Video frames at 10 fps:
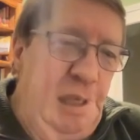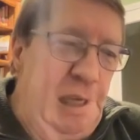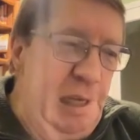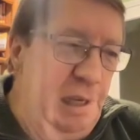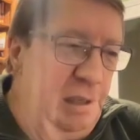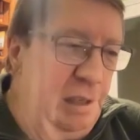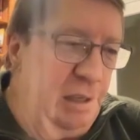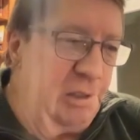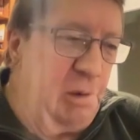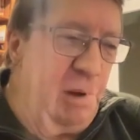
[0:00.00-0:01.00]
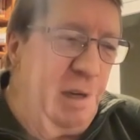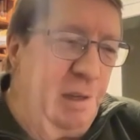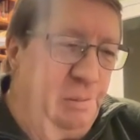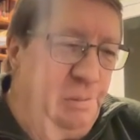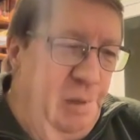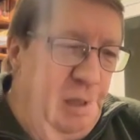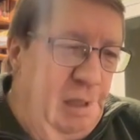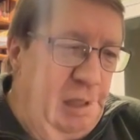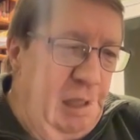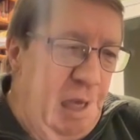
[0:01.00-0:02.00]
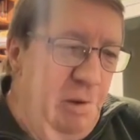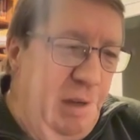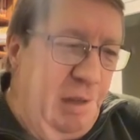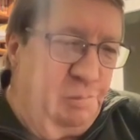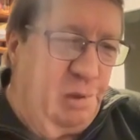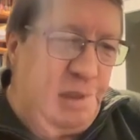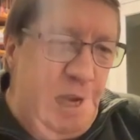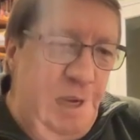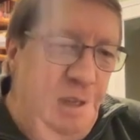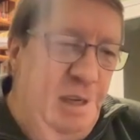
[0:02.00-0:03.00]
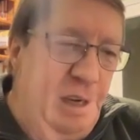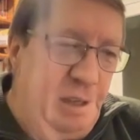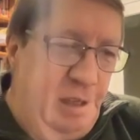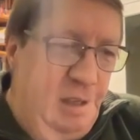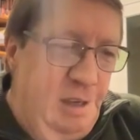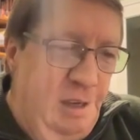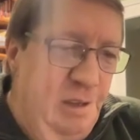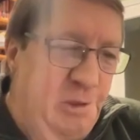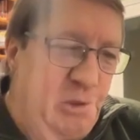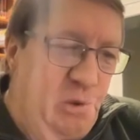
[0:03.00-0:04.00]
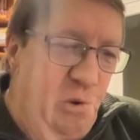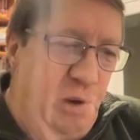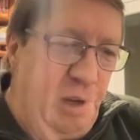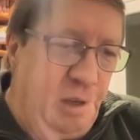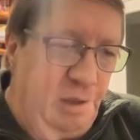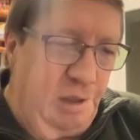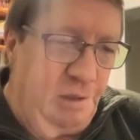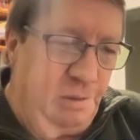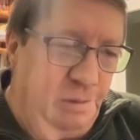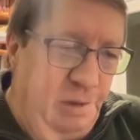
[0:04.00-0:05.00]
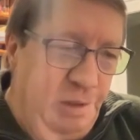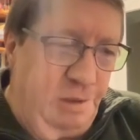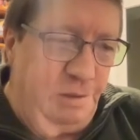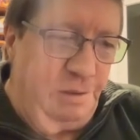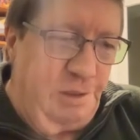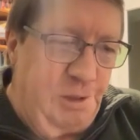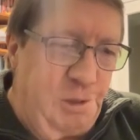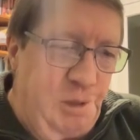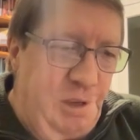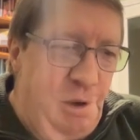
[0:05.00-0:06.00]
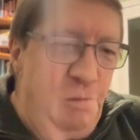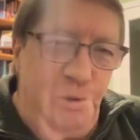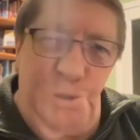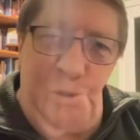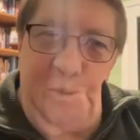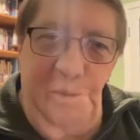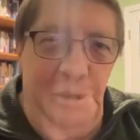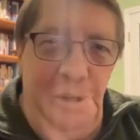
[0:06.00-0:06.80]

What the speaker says: And so I wanted to put that in there in the story. It almost